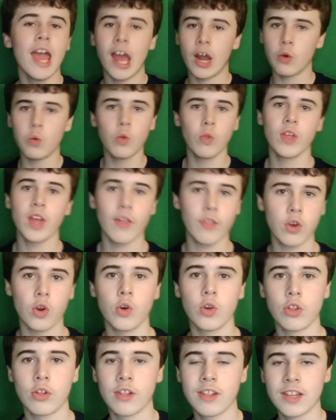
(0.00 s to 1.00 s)
and all the other
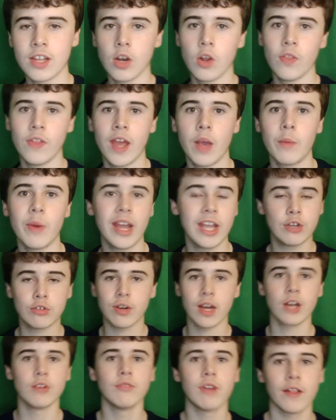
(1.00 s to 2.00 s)
dogs are still on their way
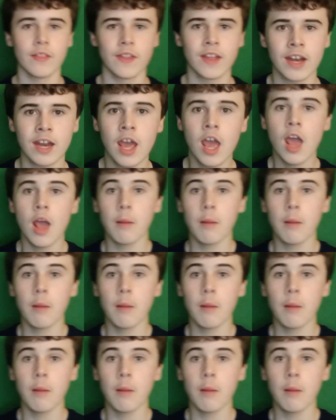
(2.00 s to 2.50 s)
trying to run that,